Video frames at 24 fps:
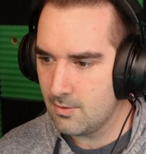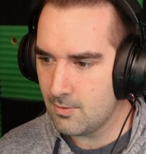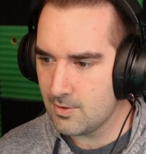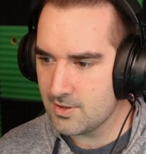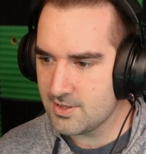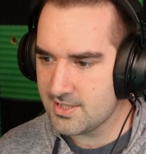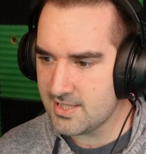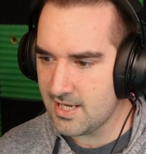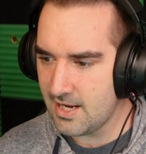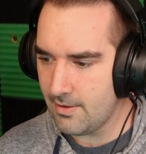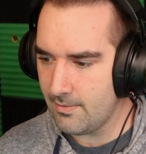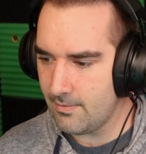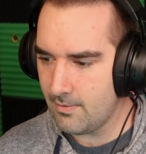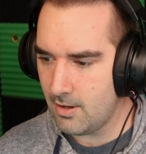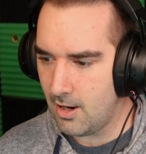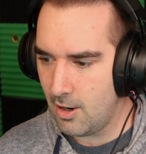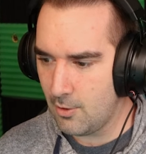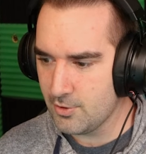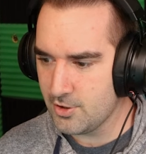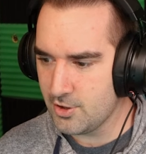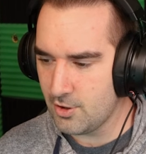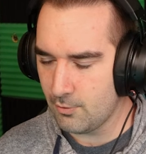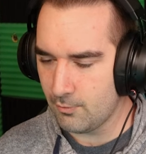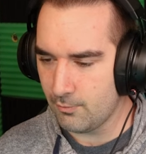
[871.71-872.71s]
Where's the...
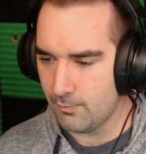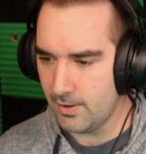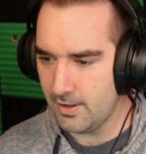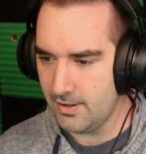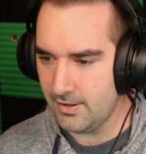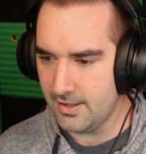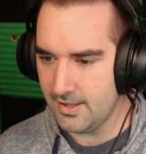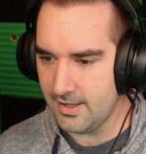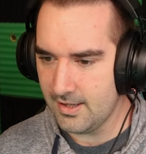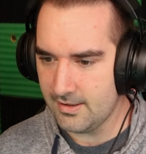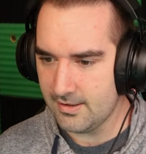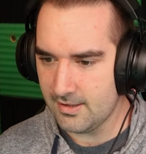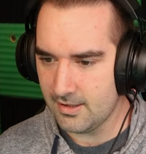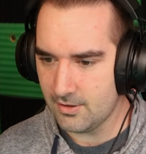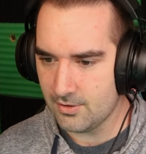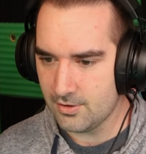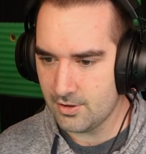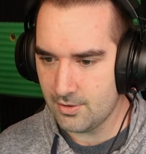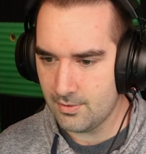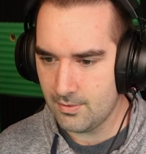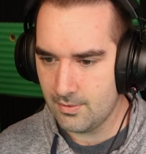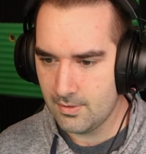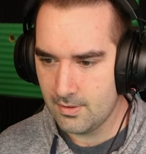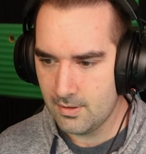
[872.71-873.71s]
Oh, you're really in there,
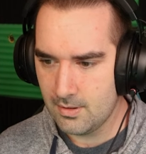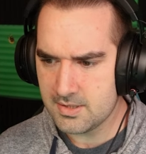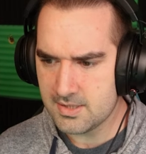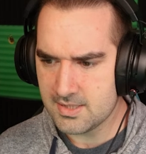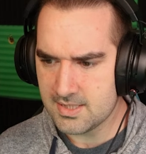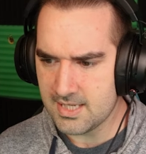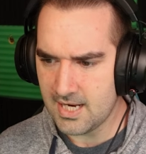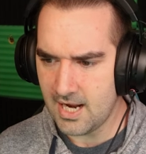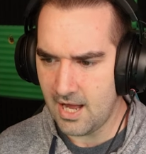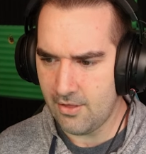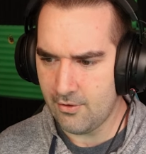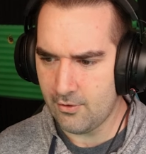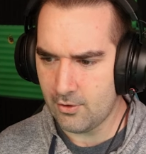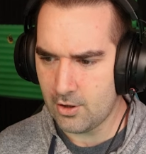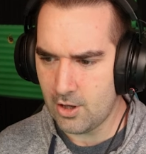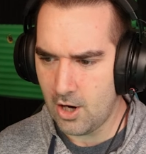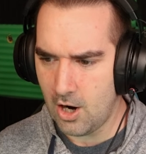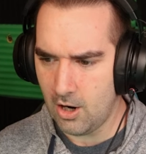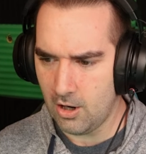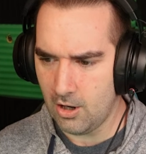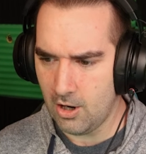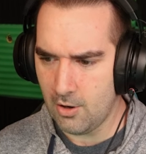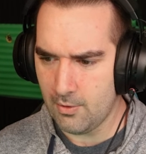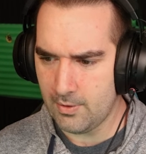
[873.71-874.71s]
dude. Is the other
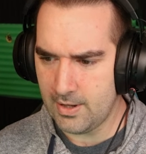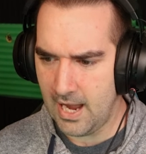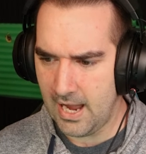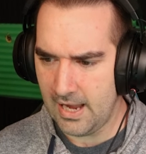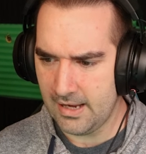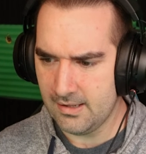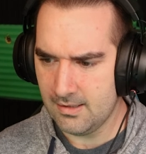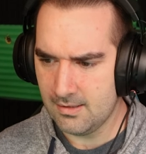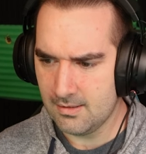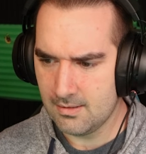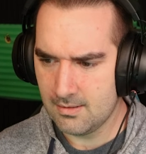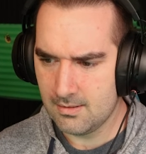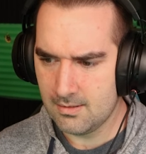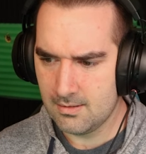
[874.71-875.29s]
car okay?